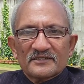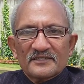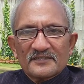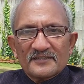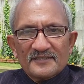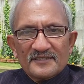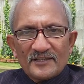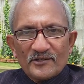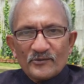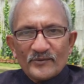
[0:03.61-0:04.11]

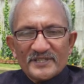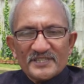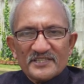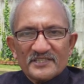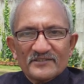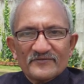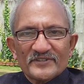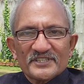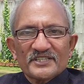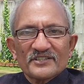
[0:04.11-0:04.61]
This is a
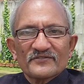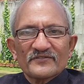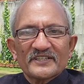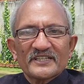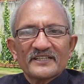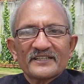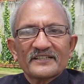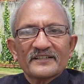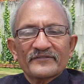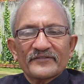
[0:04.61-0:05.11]
question which is
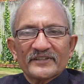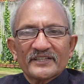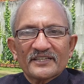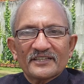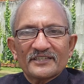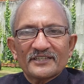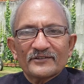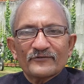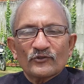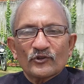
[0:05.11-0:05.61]
very
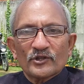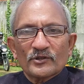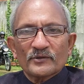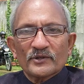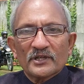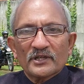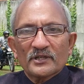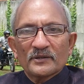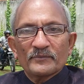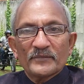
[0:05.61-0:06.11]
difficult for
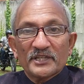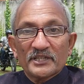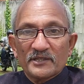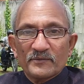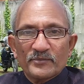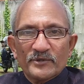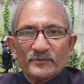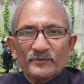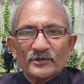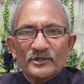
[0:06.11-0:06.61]
uh,
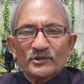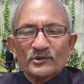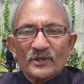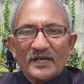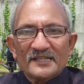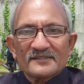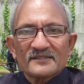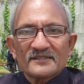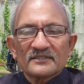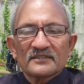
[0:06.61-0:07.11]
many people
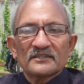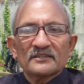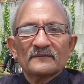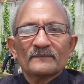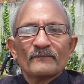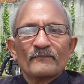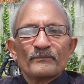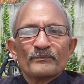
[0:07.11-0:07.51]
to answer